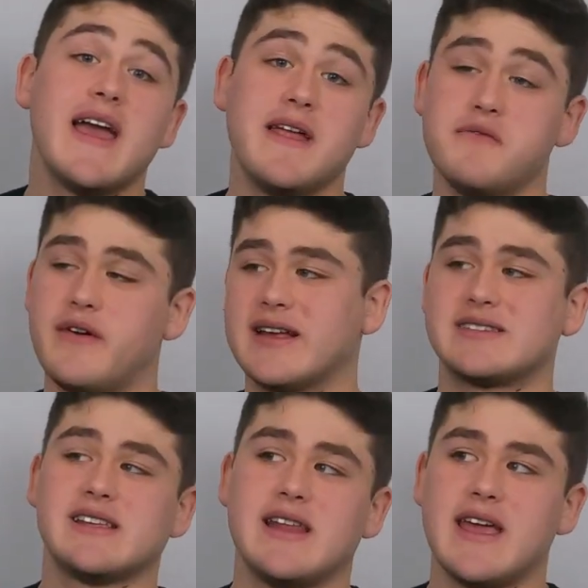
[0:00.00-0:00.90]

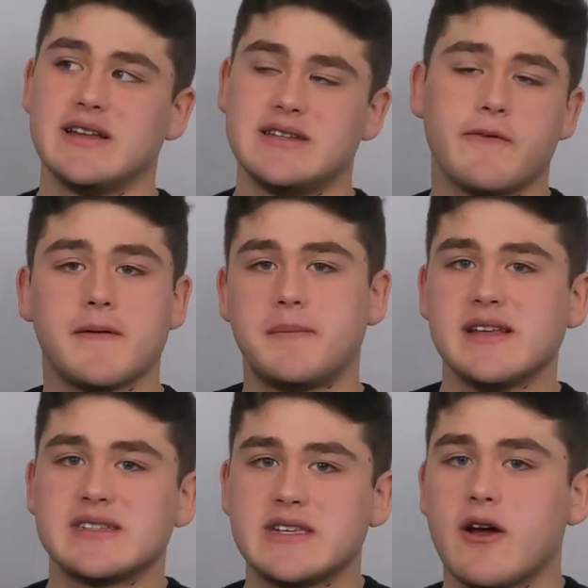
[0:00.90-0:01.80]
invest in a different
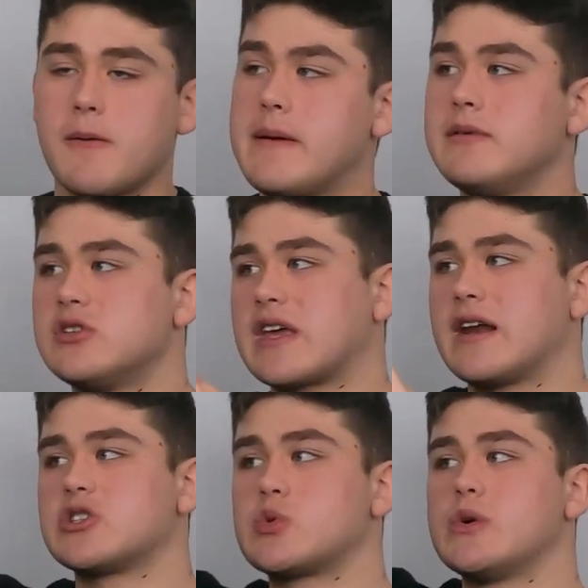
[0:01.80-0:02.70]
PC or maybe just
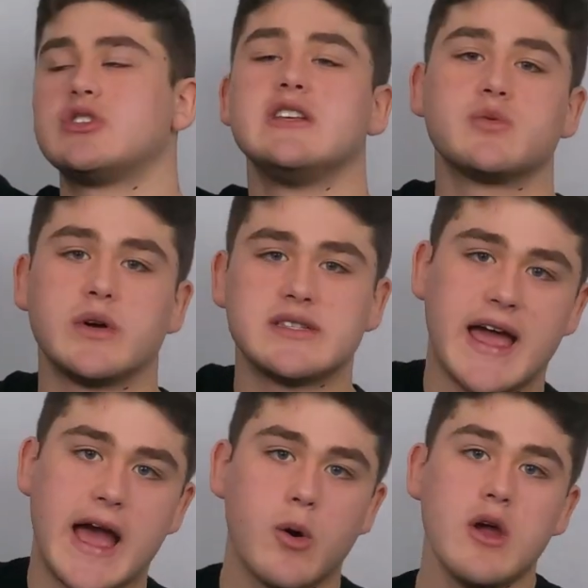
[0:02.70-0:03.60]
kind of switch these ones
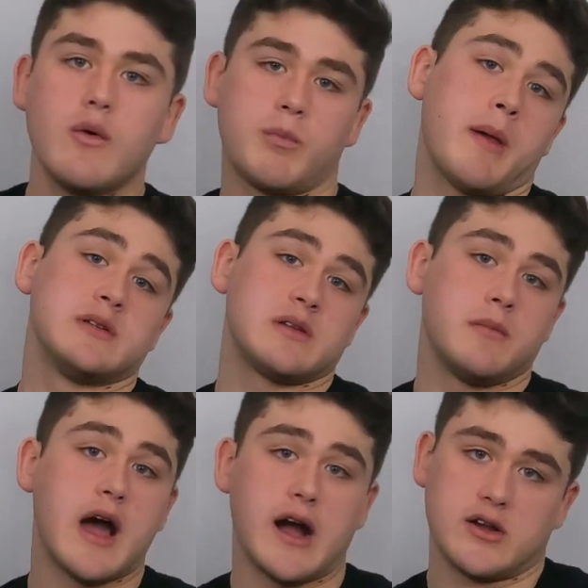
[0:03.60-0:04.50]
out with maybe some
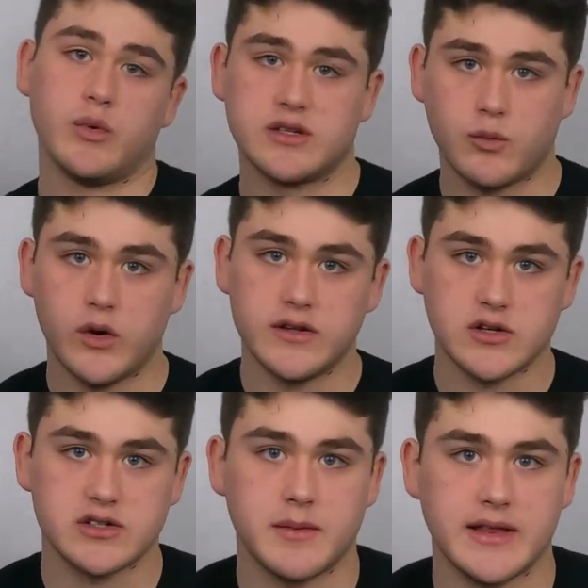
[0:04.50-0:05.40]
Noctuous ones
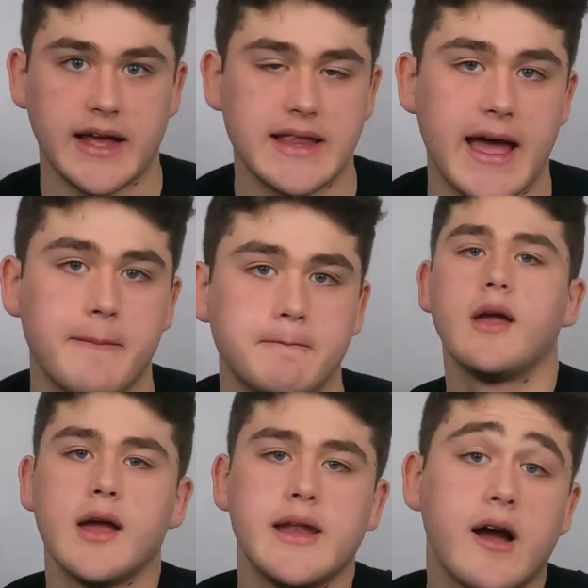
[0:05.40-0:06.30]
or something like that.
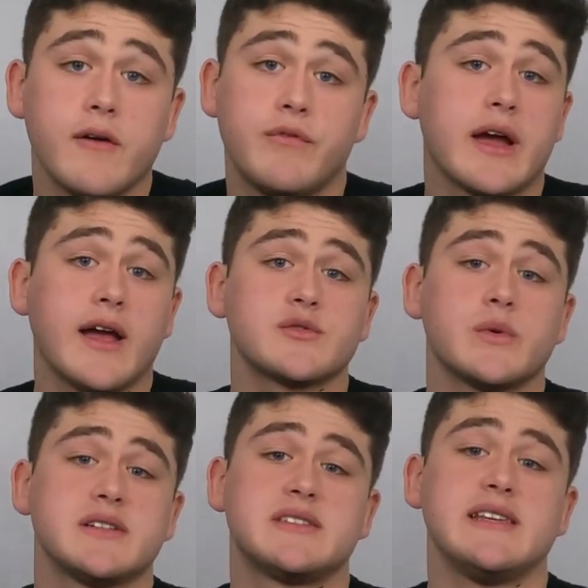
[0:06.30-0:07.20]
Now, if you guys
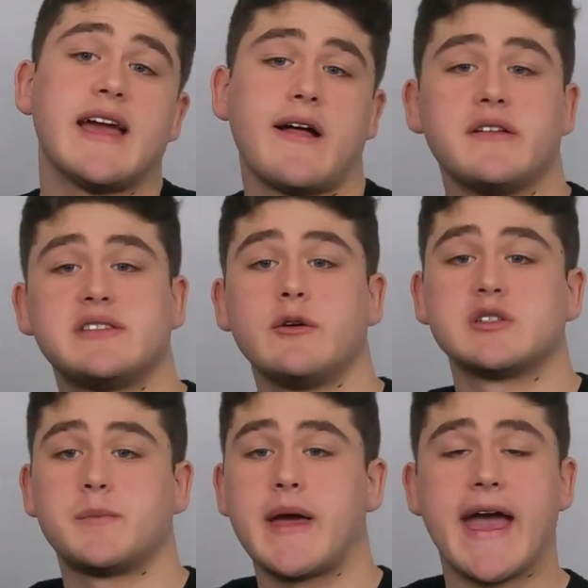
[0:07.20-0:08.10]
want to see how this thing
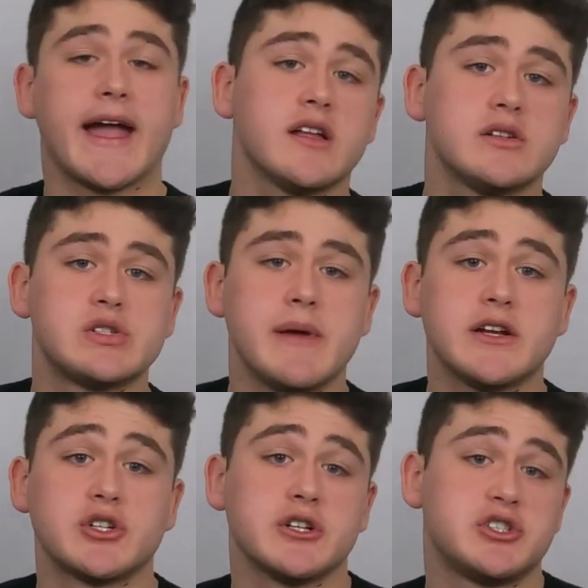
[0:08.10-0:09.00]
was packaged,
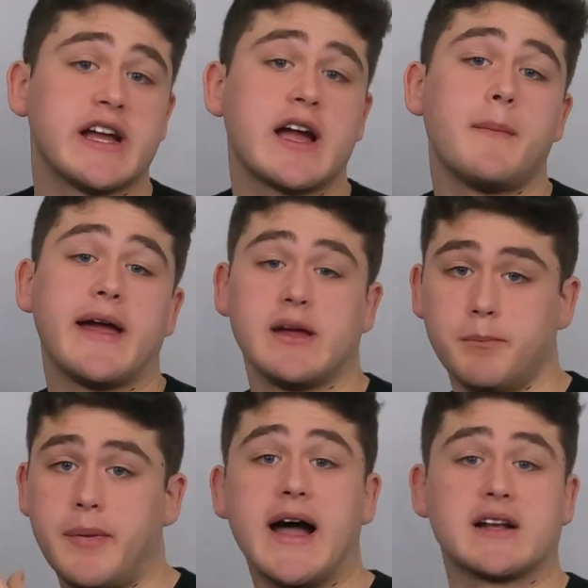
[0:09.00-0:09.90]
make sure to check out my
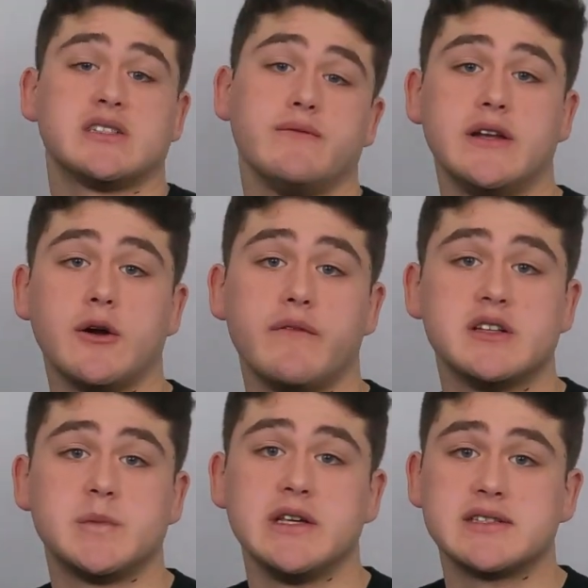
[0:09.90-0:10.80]
unboxing video of
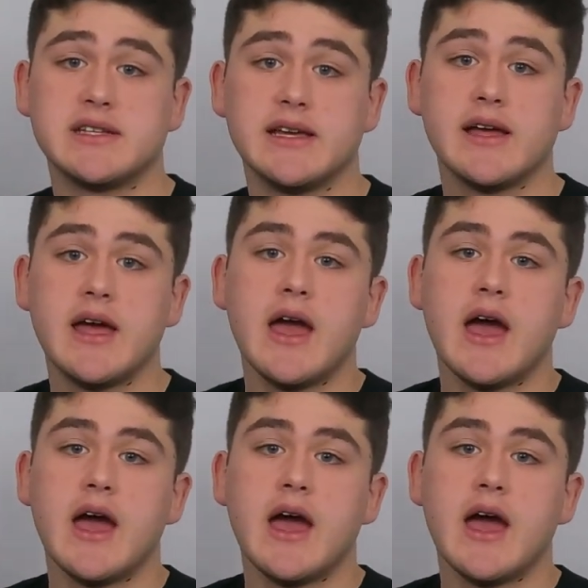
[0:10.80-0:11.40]
this PC.